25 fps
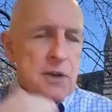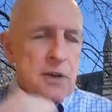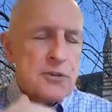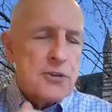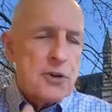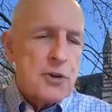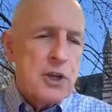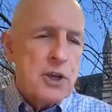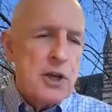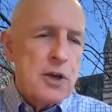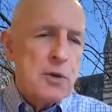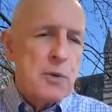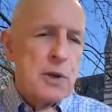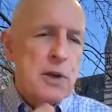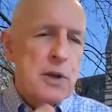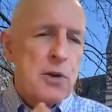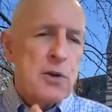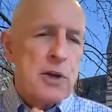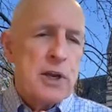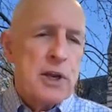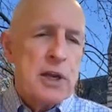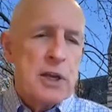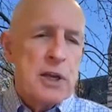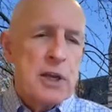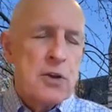So here we're
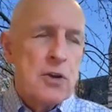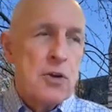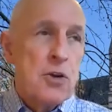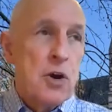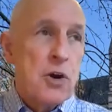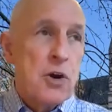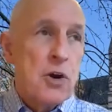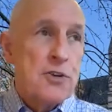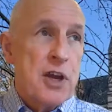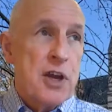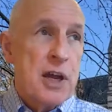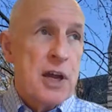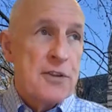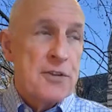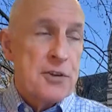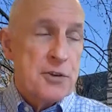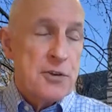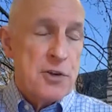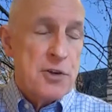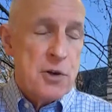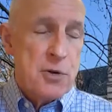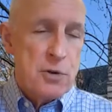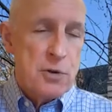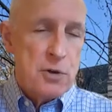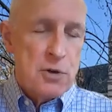looking not at the
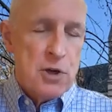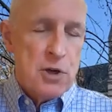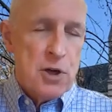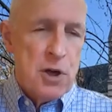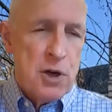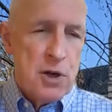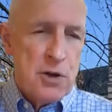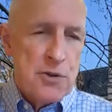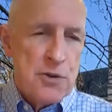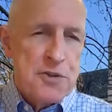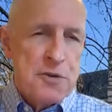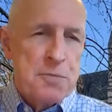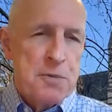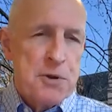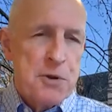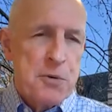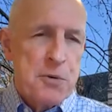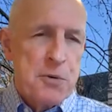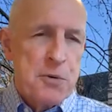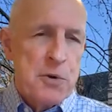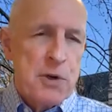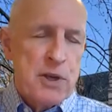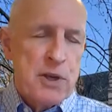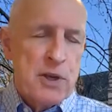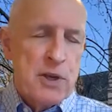total cost, but
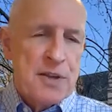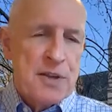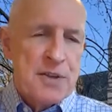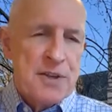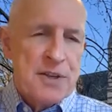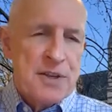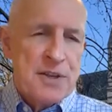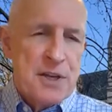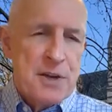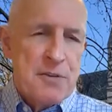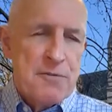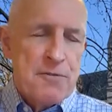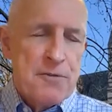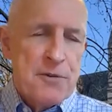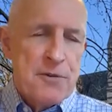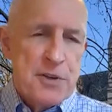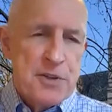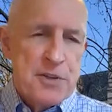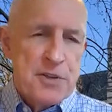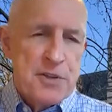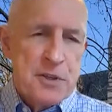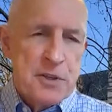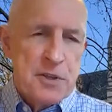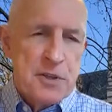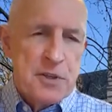we're looking at the
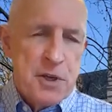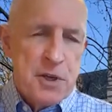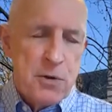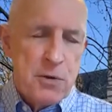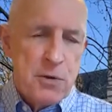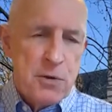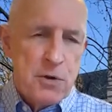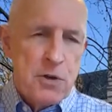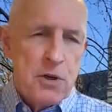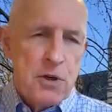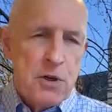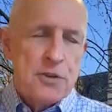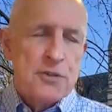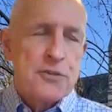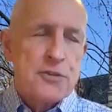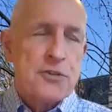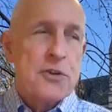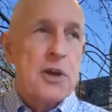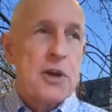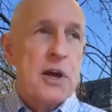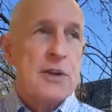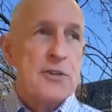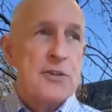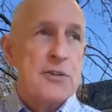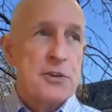difference in the total cost.
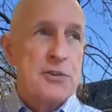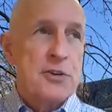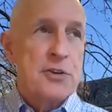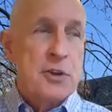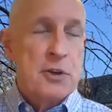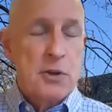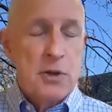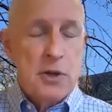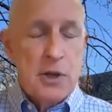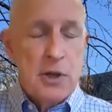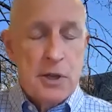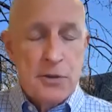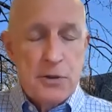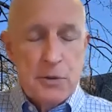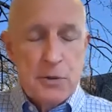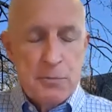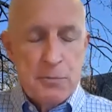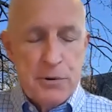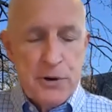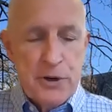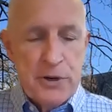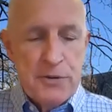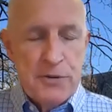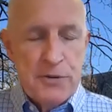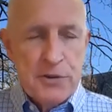As I said in the
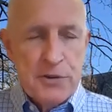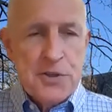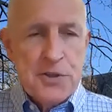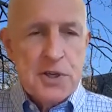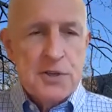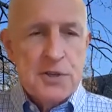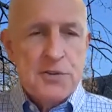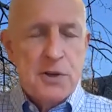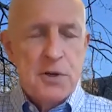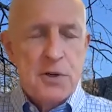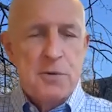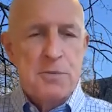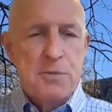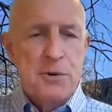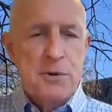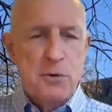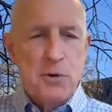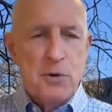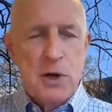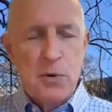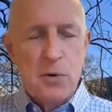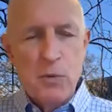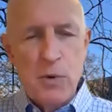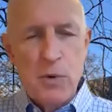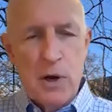previous
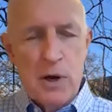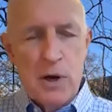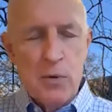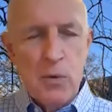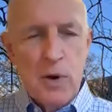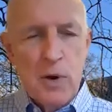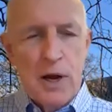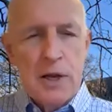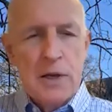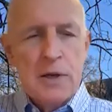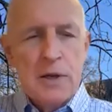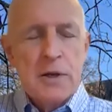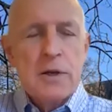example a while